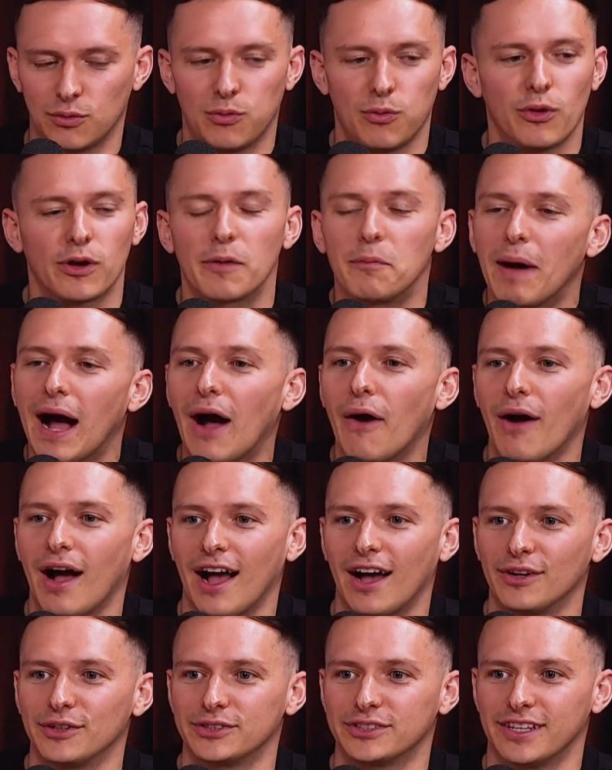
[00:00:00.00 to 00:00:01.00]
What a
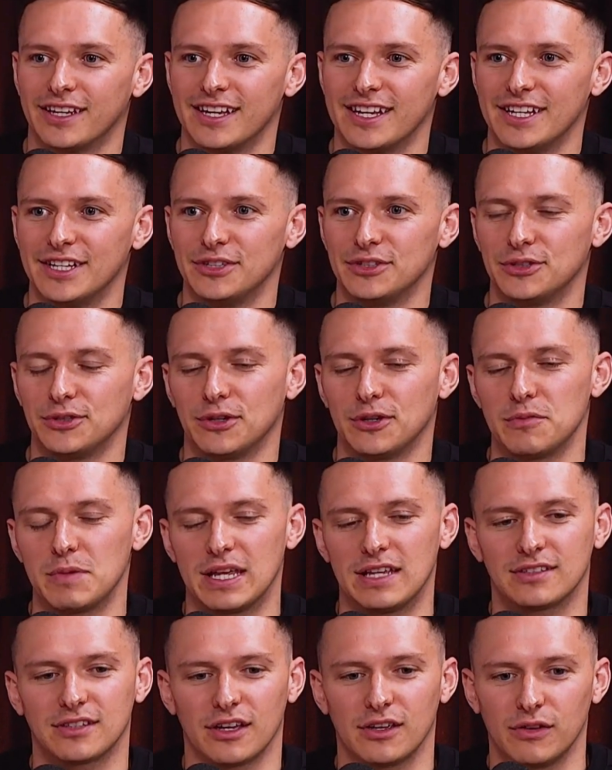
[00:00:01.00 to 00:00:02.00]
powerhouse. Do you know what I
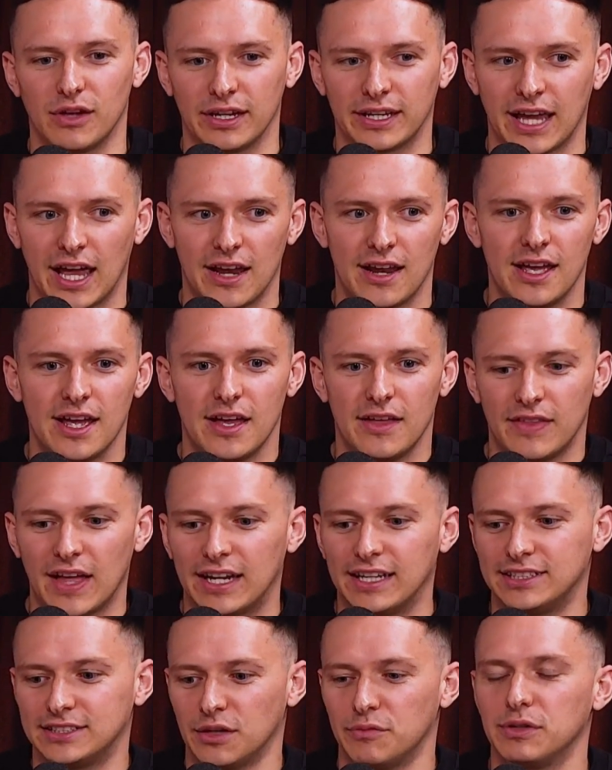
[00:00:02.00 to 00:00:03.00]
mean? So again,
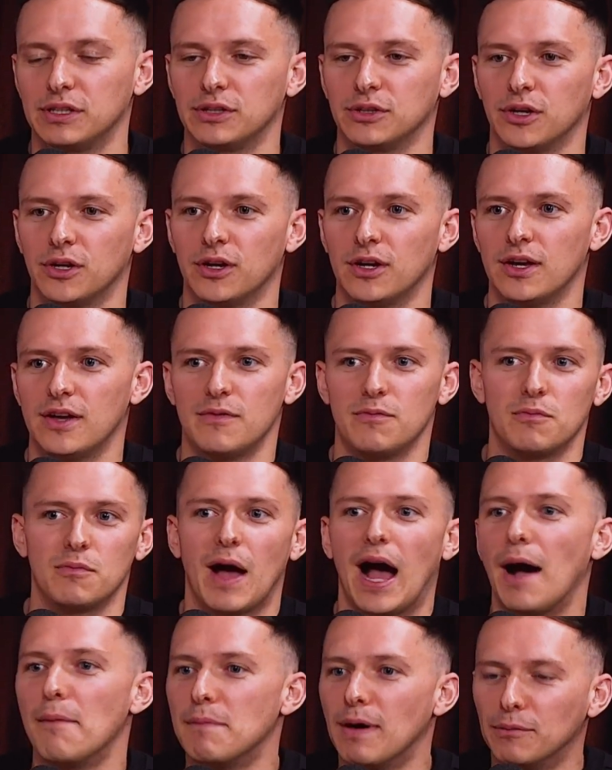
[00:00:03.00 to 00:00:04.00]
that is something that
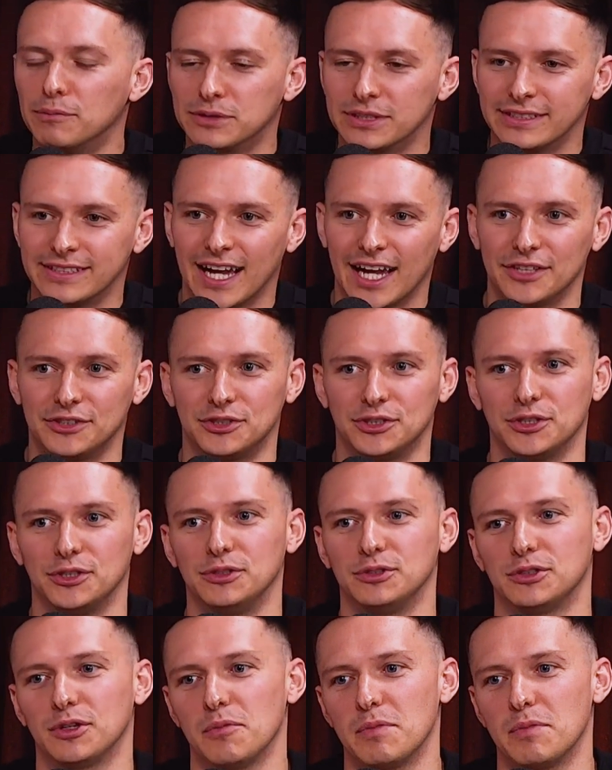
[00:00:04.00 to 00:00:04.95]
our mums and dads use.